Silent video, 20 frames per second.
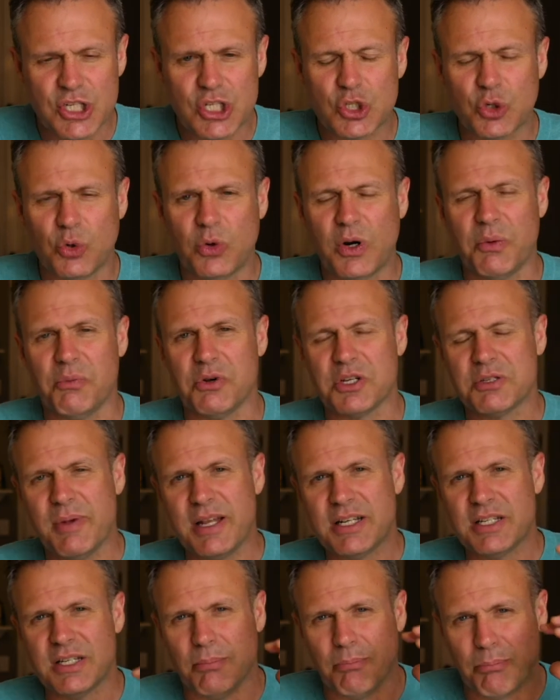story was
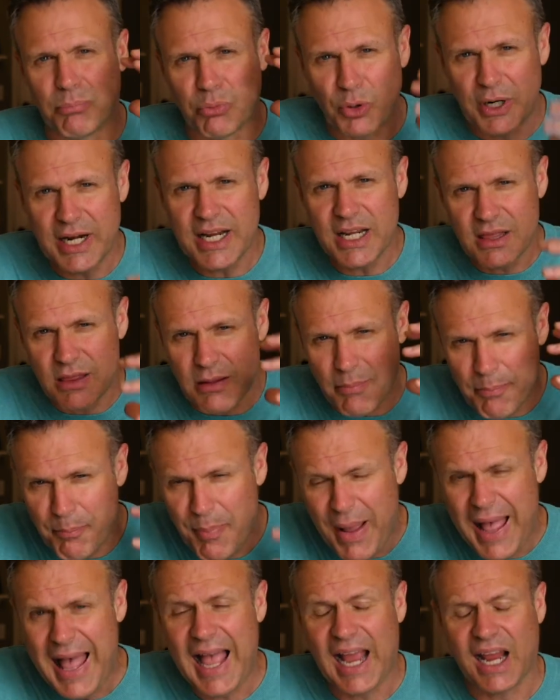meant to break the
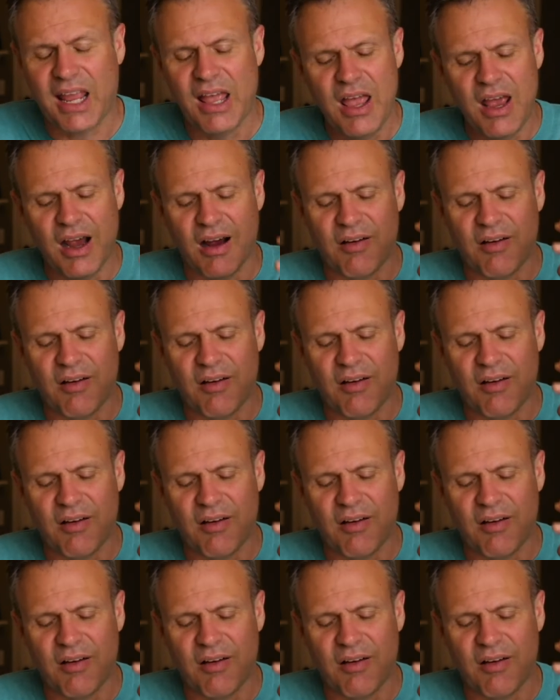back